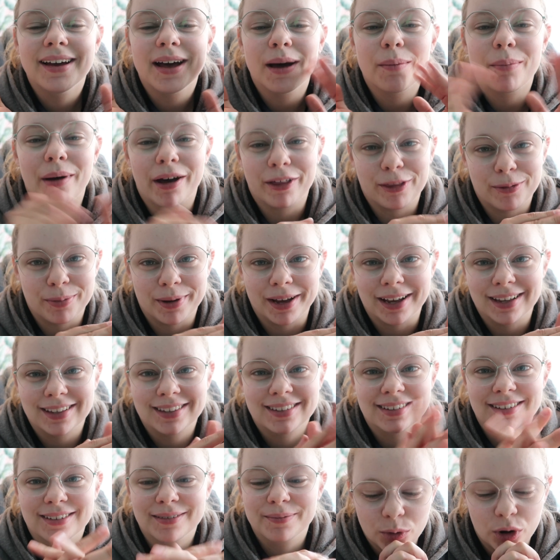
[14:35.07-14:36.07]
about the
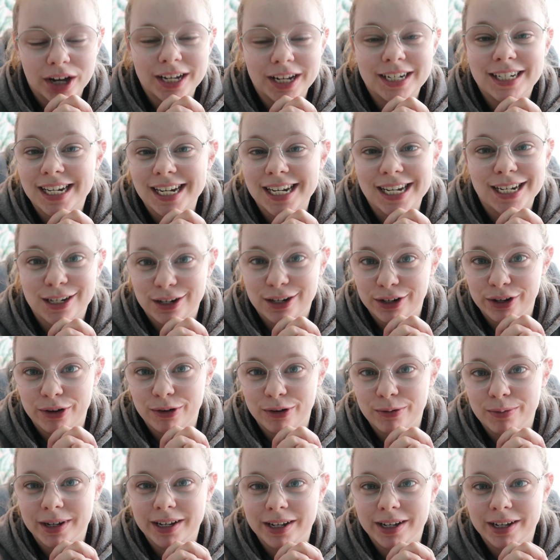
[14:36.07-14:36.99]
past and what I didn't do,